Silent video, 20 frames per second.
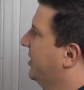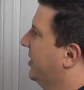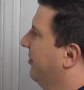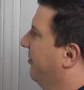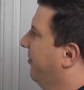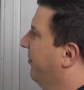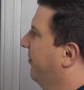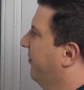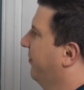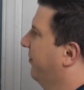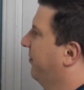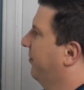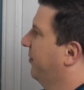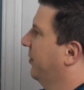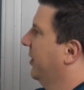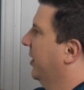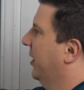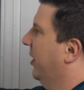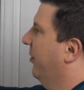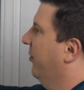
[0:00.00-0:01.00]
the
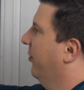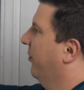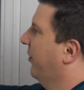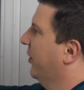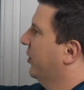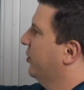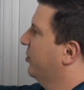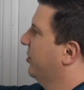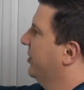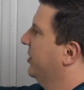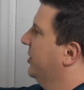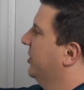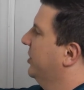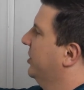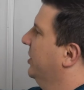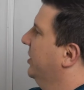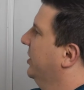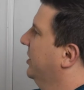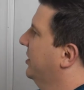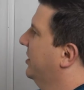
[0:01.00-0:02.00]
first
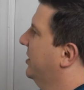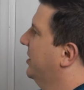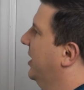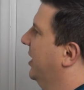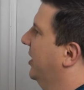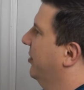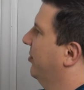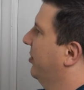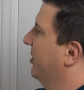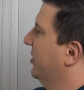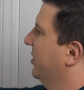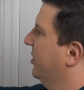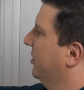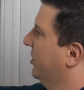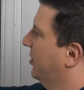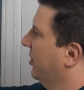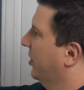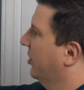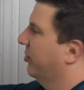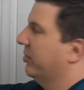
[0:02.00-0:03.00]
position, second position,
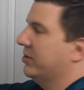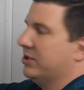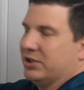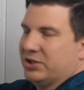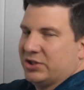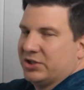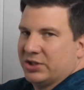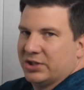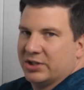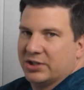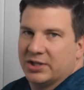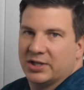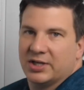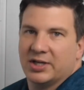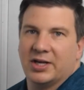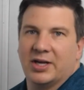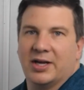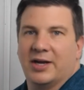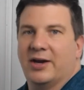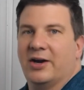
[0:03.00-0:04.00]
third position.
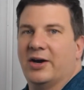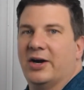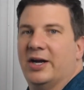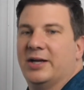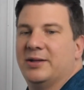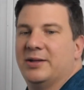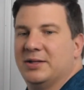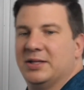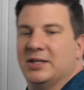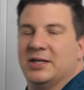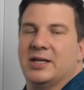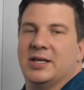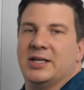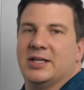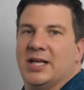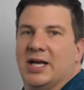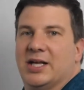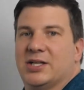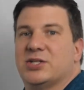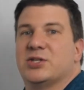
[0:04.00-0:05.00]
All right,
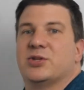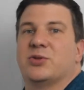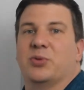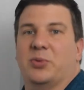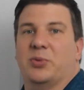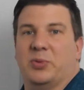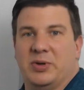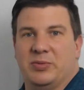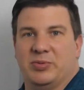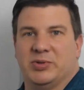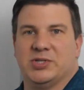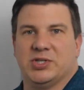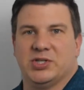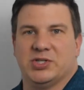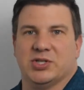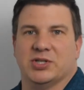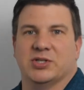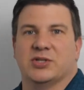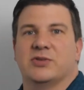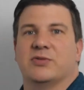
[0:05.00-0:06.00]
that's three
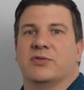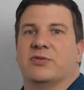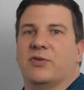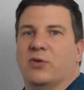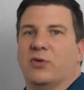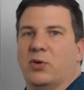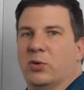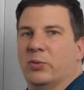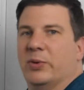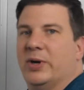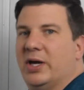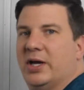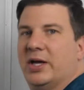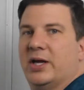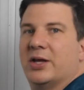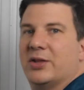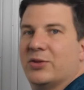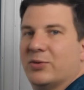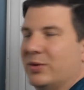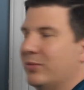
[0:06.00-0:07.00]
positions,
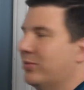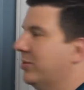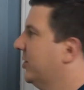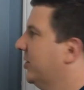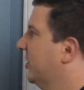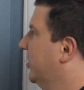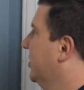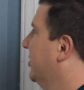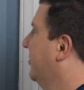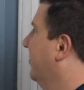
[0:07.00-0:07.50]
four-way, three-position